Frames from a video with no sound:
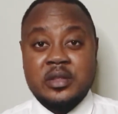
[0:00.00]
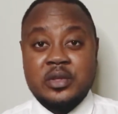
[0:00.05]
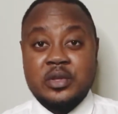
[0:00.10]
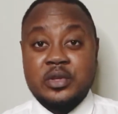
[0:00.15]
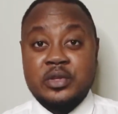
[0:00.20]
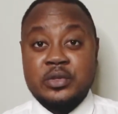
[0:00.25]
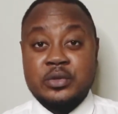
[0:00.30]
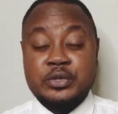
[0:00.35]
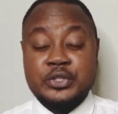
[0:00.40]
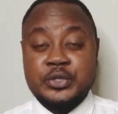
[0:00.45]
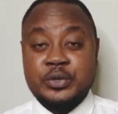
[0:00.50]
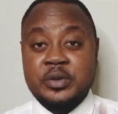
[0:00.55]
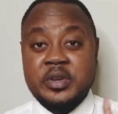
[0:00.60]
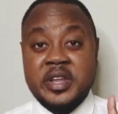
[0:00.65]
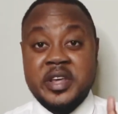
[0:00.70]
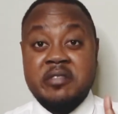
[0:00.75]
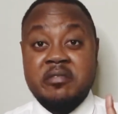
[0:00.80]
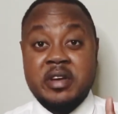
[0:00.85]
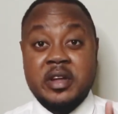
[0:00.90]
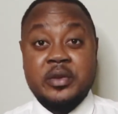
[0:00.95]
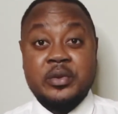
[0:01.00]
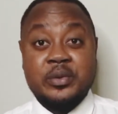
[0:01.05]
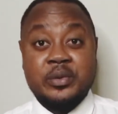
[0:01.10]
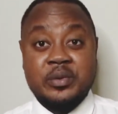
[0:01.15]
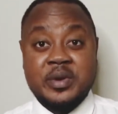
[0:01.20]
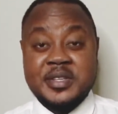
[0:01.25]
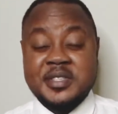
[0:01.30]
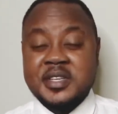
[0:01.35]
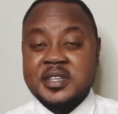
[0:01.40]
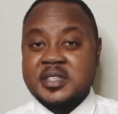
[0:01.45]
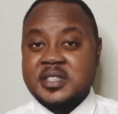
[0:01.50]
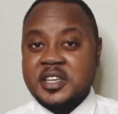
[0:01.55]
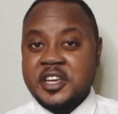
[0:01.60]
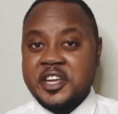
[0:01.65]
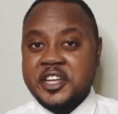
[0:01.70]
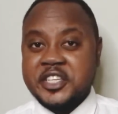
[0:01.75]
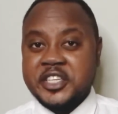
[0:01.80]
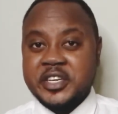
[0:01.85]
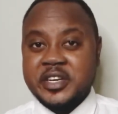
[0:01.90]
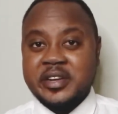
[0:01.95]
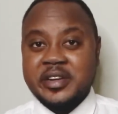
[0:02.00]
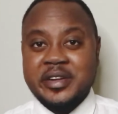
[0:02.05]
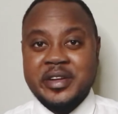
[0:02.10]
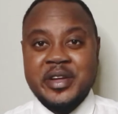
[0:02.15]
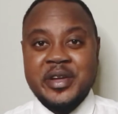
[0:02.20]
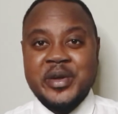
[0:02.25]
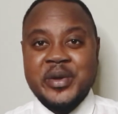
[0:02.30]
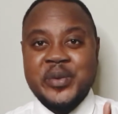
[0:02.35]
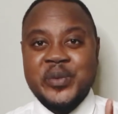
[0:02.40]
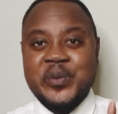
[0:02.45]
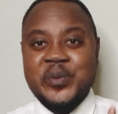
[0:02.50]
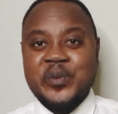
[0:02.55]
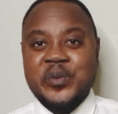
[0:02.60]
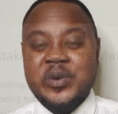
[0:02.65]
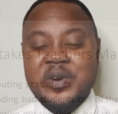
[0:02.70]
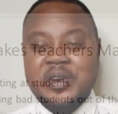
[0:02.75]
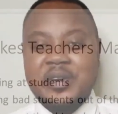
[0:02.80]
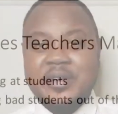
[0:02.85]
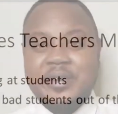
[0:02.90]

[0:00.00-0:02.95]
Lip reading: you should never do as a teacher. 1.